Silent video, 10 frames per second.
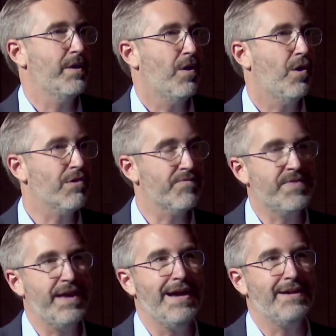all of
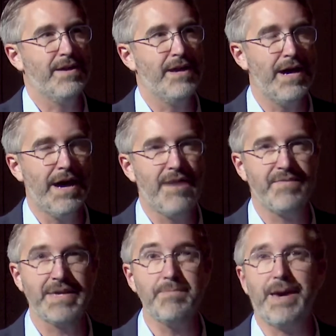that
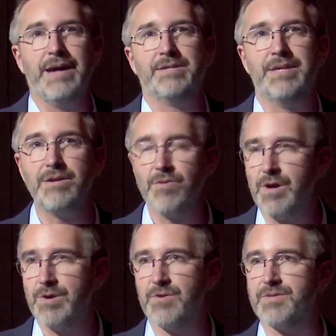having impact here
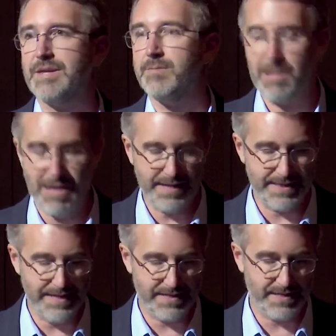on Earth and applying
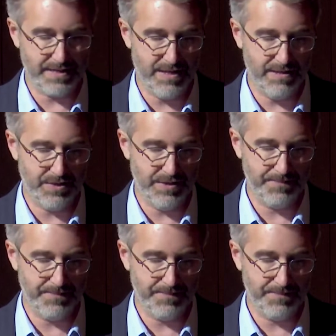that technology.